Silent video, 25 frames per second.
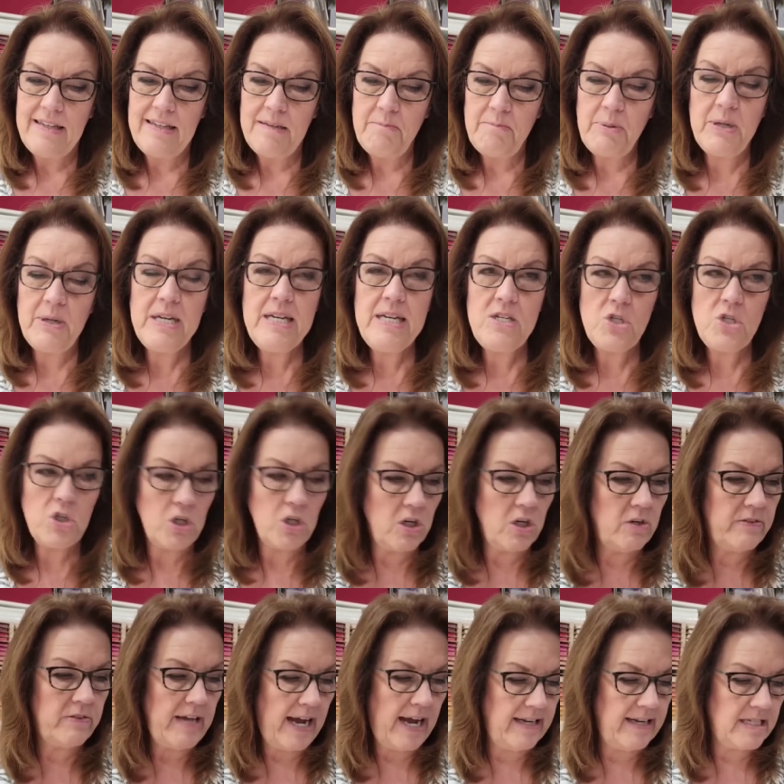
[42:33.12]
pretty sure
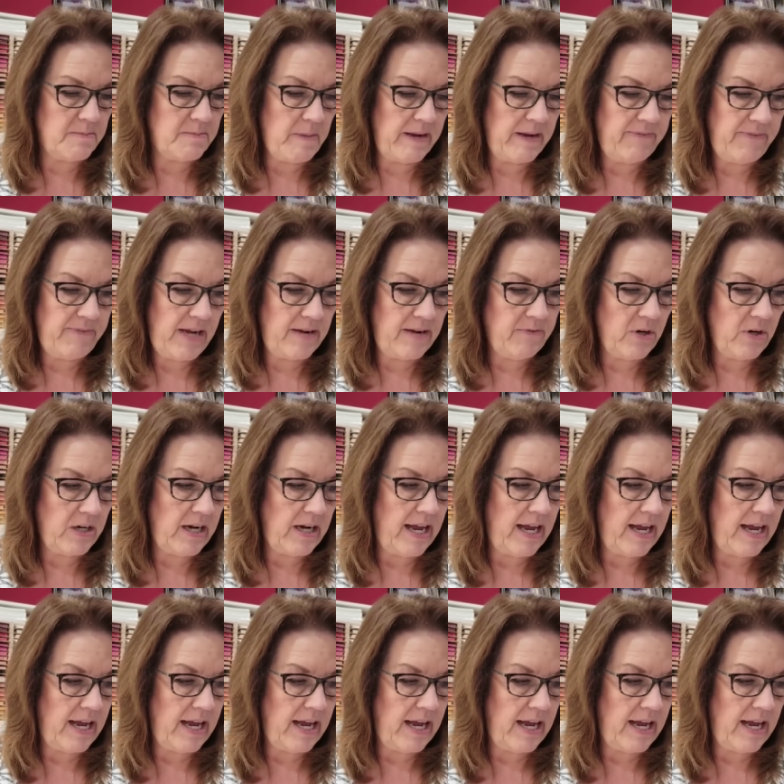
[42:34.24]
that is my favorite.